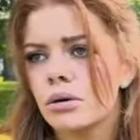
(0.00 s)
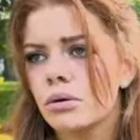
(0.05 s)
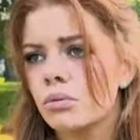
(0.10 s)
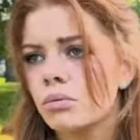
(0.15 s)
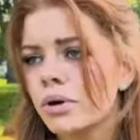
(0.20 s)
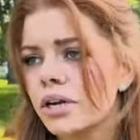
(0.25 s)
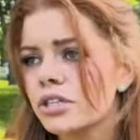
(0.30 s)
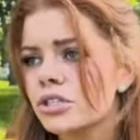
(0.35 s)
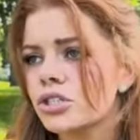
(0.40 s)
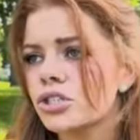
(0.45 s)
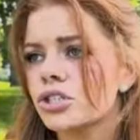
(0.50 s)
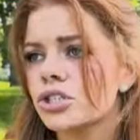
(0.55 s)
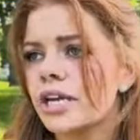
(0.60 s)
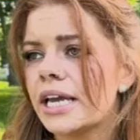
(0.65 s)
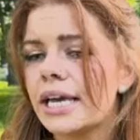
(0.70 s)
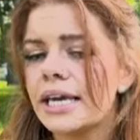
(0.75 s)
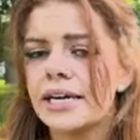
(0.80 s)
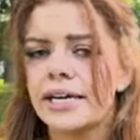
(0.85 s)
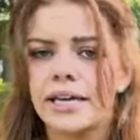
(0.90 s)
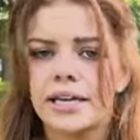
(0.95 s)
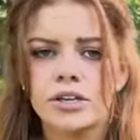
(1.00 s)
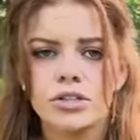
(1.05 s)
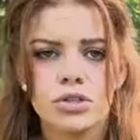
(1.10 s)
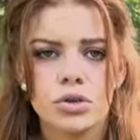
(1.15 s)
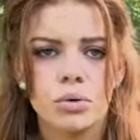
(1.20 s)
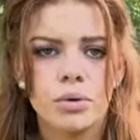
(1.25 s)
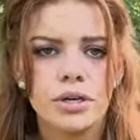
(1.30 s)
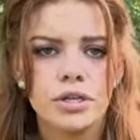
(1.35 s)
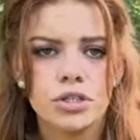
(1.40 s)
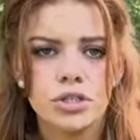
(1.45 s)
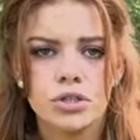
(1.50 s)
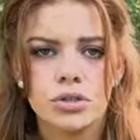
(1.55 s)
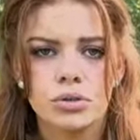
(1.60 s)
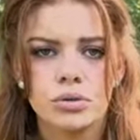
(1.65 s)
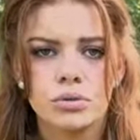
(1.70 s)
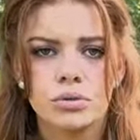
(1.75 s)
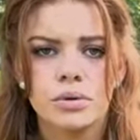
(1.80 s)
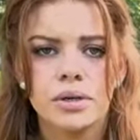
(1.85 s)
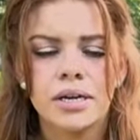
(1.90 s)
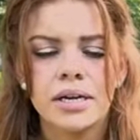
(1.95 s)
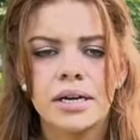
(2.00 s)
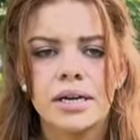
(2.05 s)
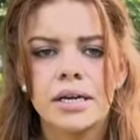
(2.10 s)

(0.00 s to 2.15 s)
which candidate is going to